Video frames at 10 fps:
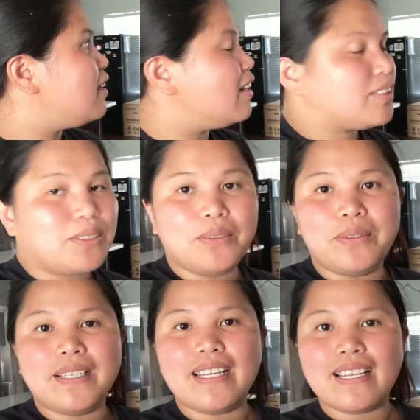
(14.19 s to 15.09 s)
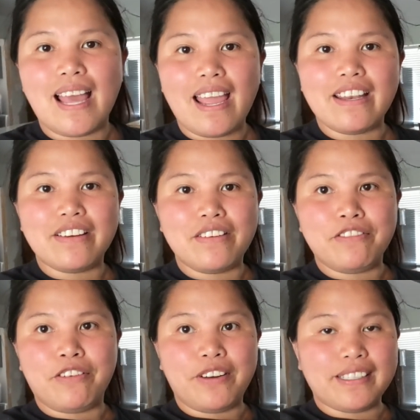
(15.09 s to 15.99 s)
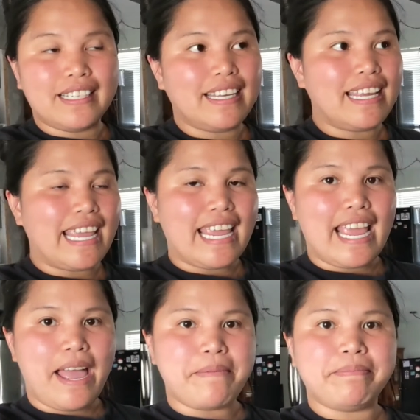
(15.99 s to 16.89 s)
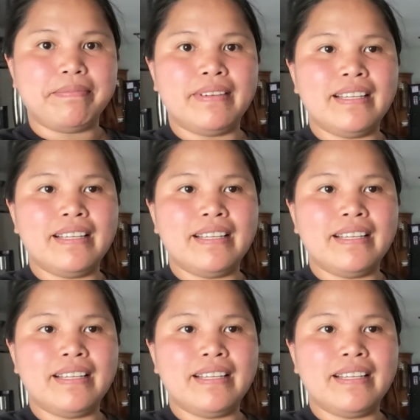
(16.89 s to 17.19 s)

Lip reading: it's already 9:40 a.m.